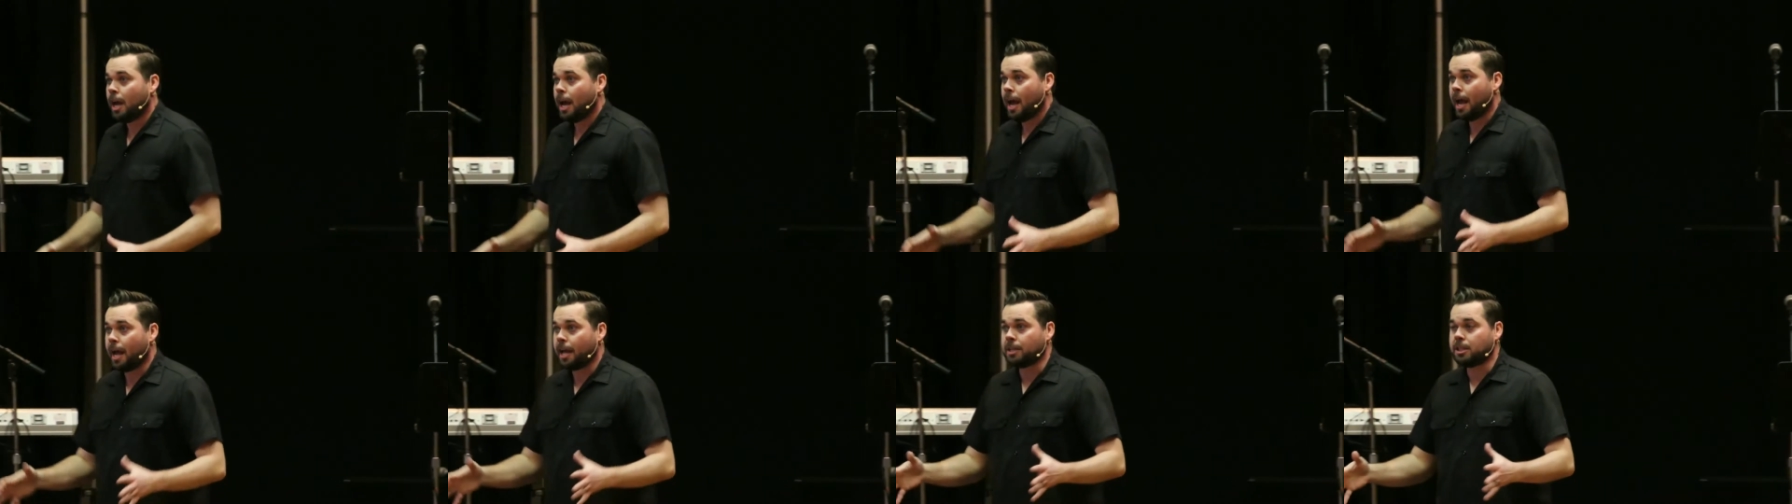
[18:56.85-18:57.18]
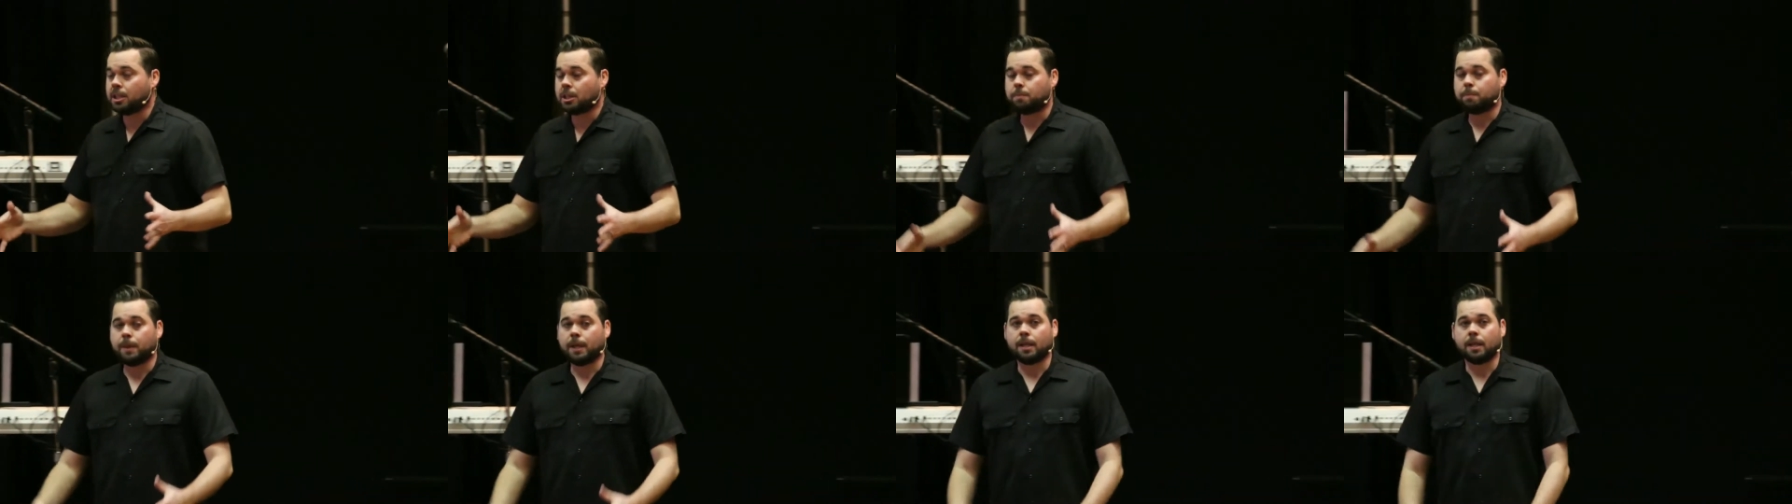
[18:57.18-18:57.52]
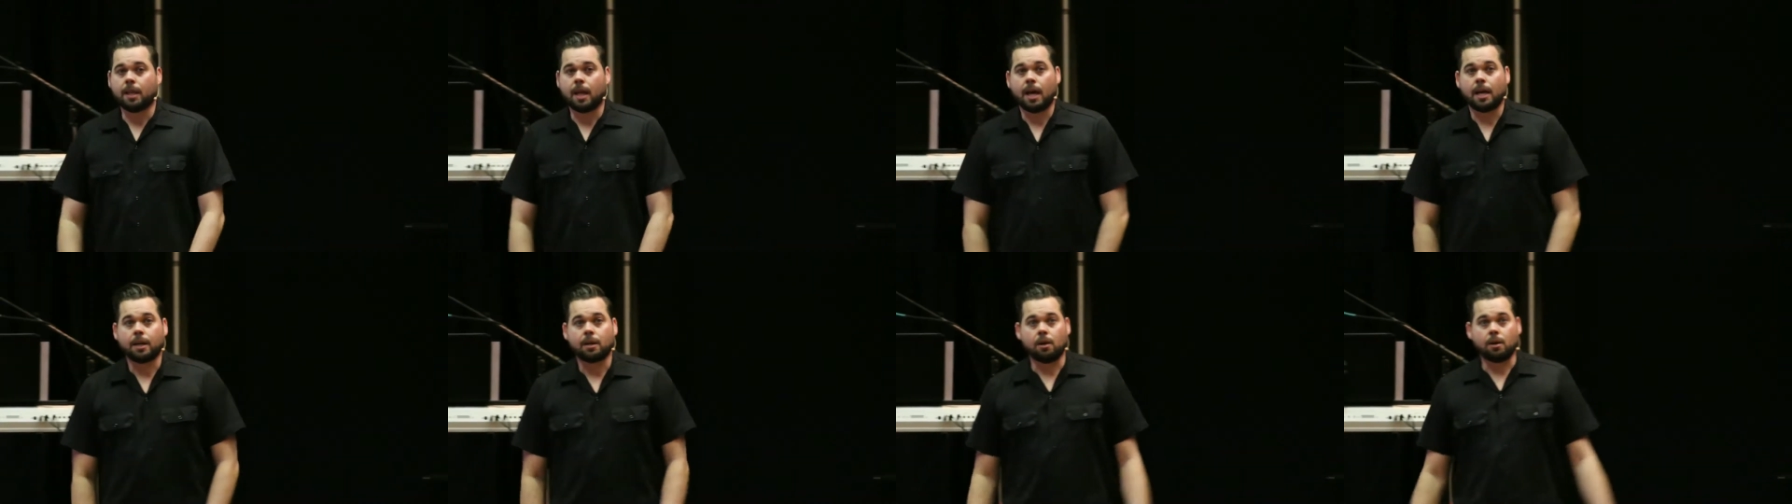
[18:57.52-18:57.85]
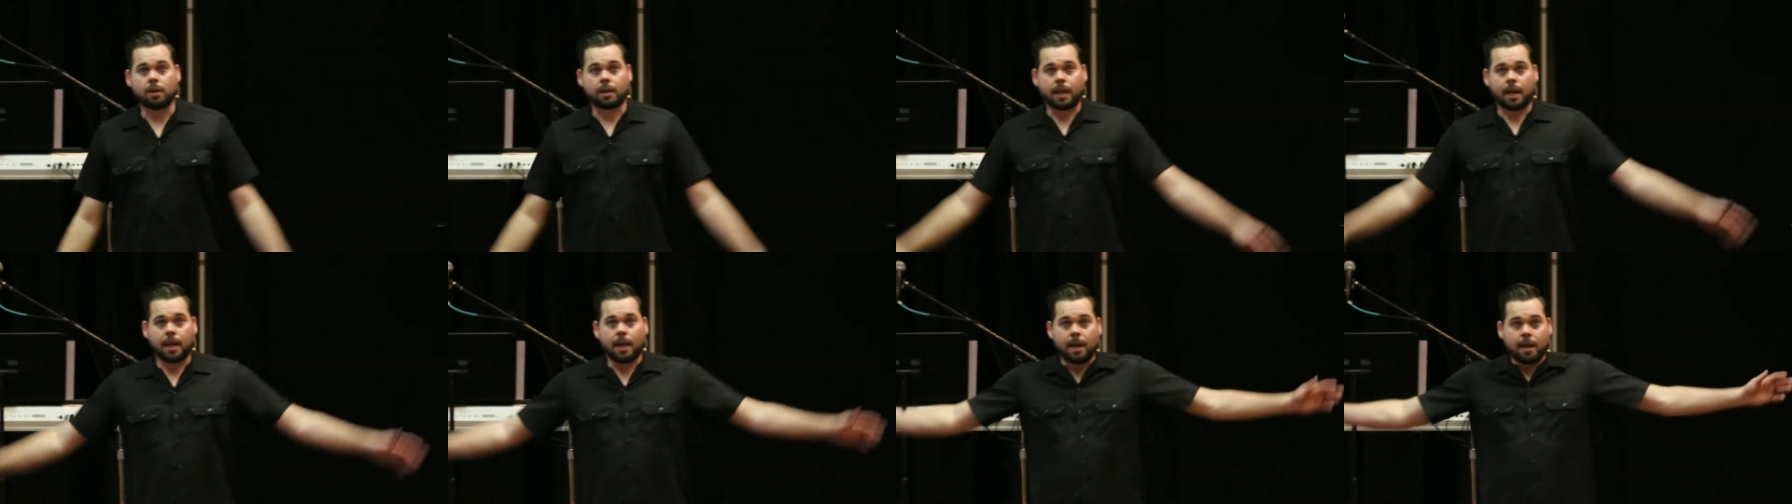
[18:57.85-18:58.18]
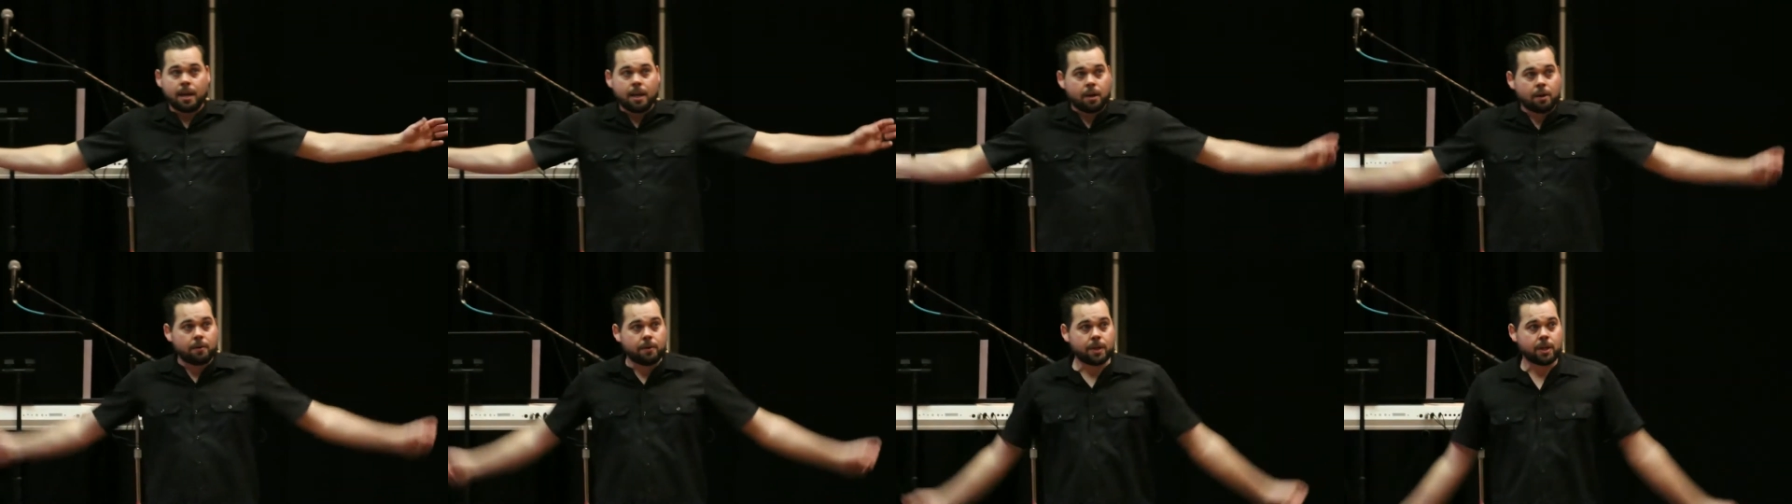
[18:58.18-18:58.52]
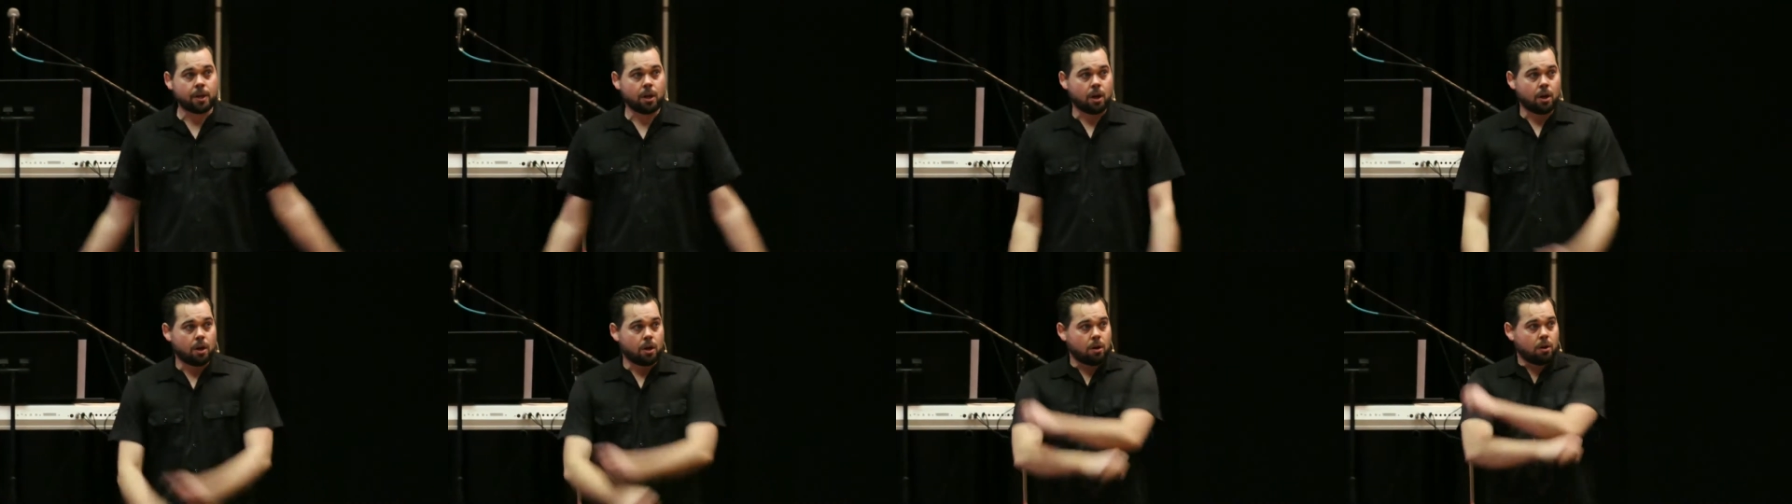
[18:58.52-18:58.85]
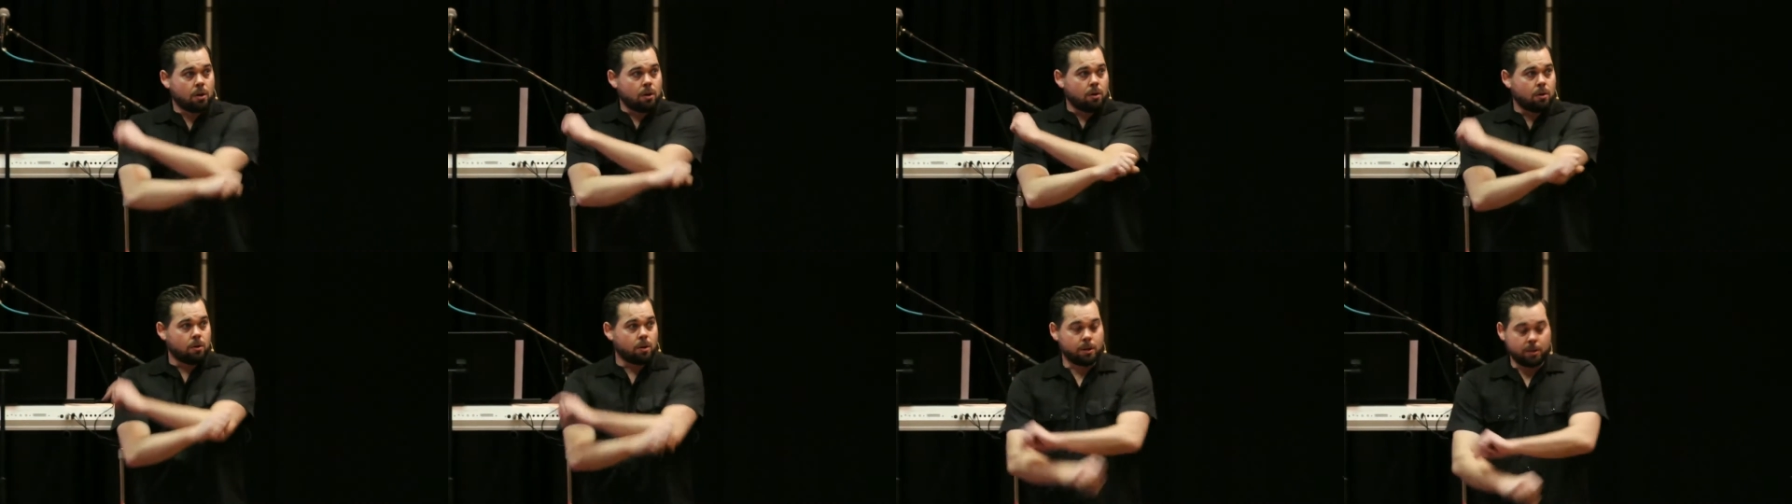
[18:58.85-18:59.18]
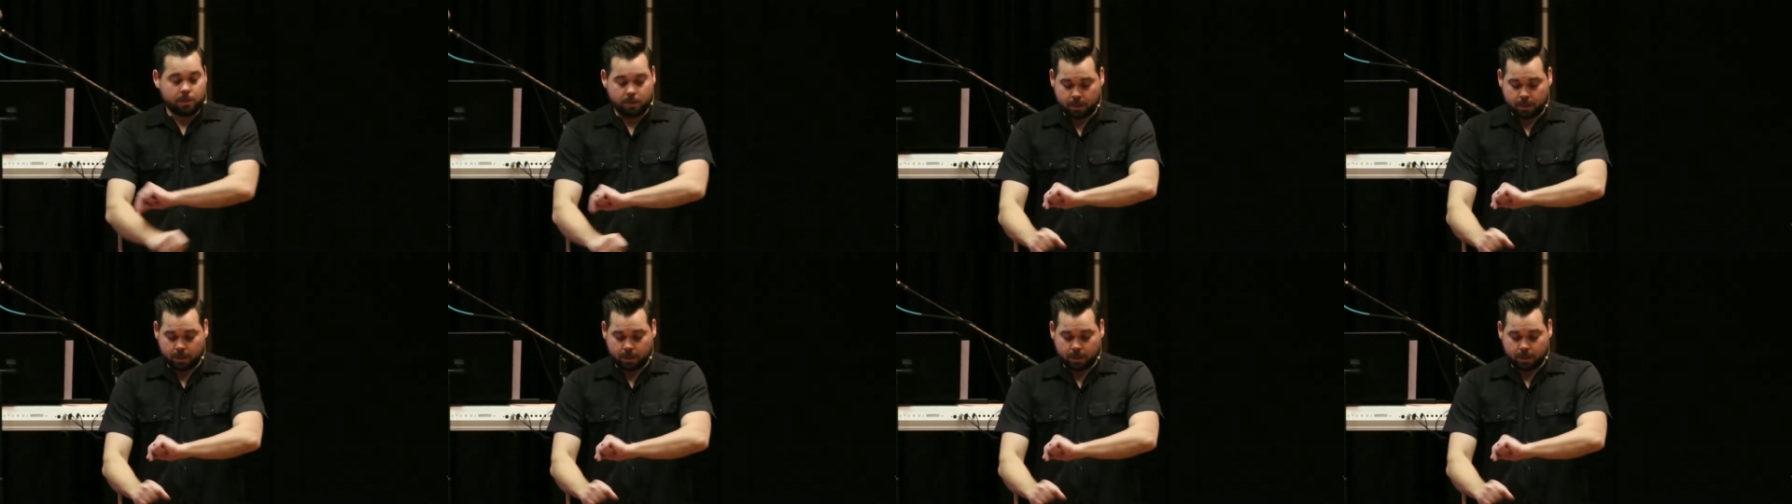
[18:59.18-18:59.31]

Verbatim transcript: and just be like, okay, here we go.